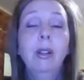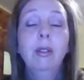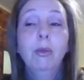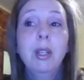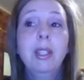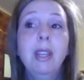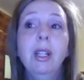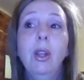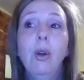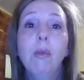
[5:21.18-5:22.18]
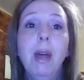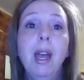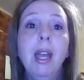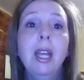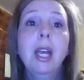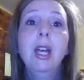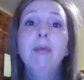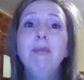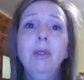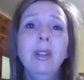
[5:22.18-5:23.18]
receiving lower pay.
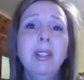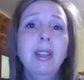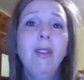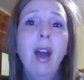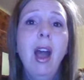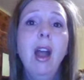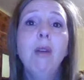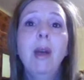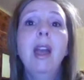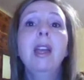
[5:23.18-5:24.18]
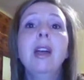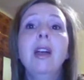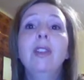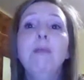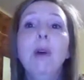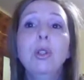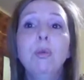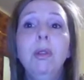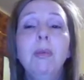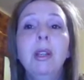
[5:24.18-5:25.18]
Men receive higher pay than most
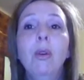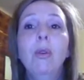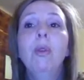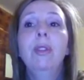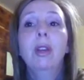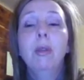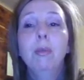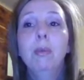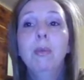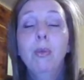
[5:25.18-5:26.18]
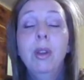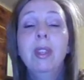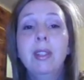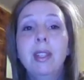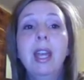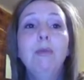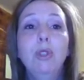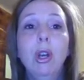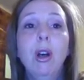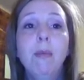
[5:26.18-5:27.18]
women with the same
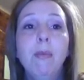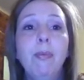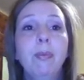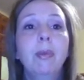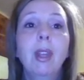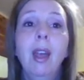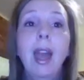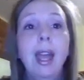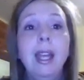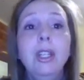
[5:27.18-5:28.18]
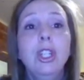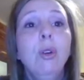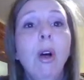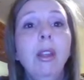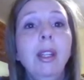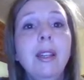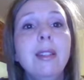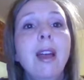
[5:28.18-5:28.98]
job. Age inequalities